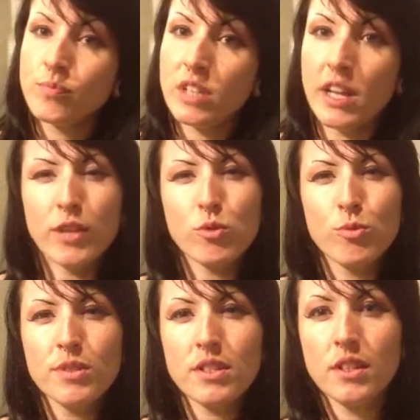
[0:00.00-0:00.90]

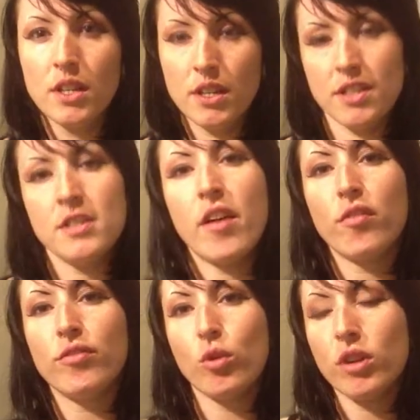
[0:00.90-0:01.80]
classrooms. This is down
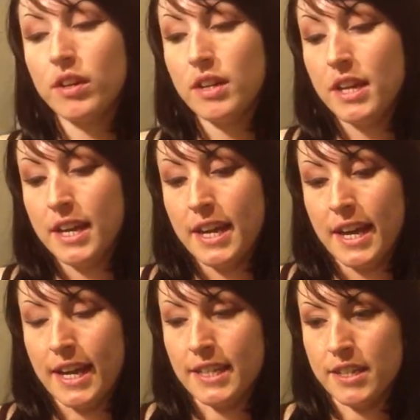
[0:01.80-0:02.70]
in Florida.
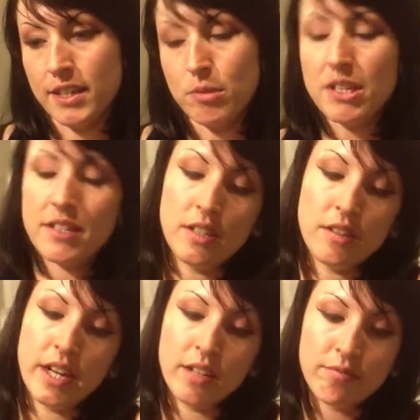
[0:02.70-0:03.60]
And I'm just sitting
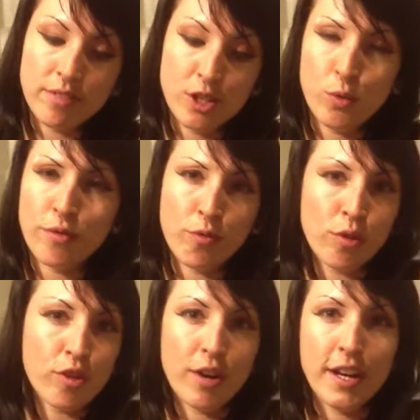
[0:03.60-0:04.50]
there doing
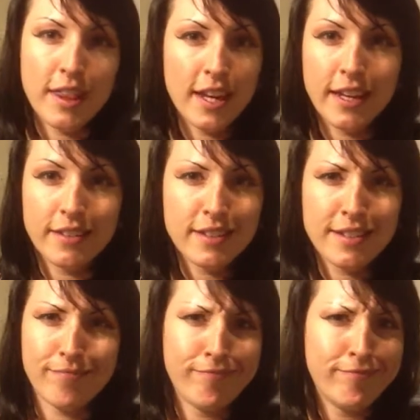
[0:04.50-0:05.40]
4th grade
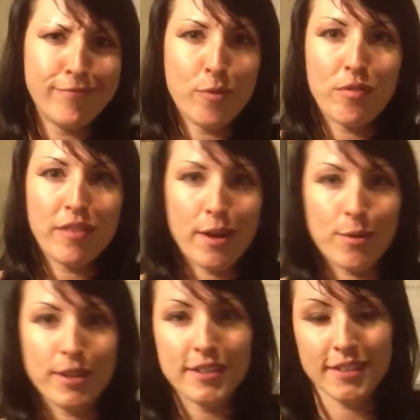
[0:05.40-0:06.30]
things, whatever that
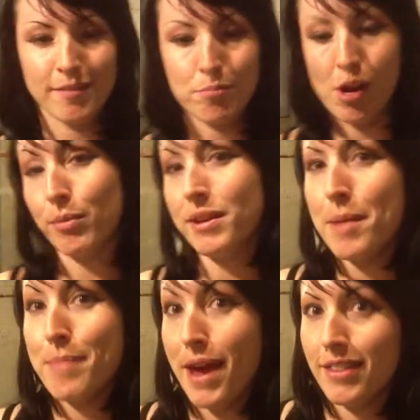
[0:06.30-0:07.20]
was. Probably
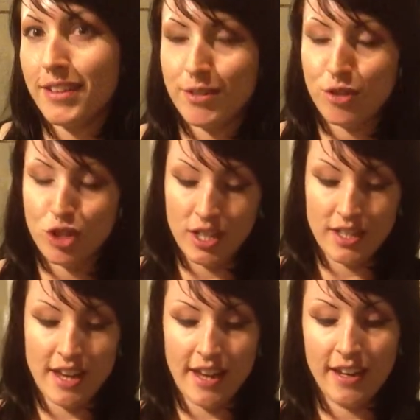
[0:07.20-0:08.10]
not math, because I'm shitty
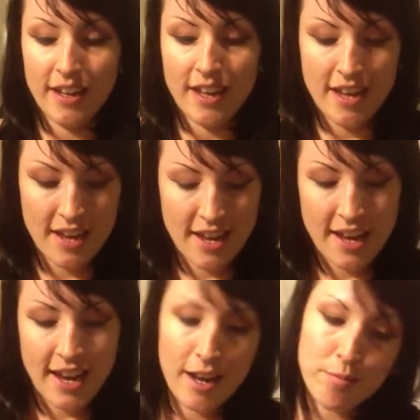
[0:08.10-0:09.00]
at that.
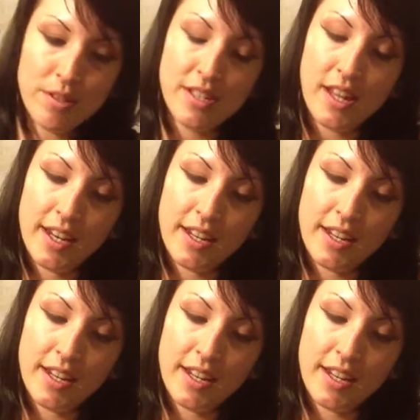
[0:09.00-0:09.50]
And I'm just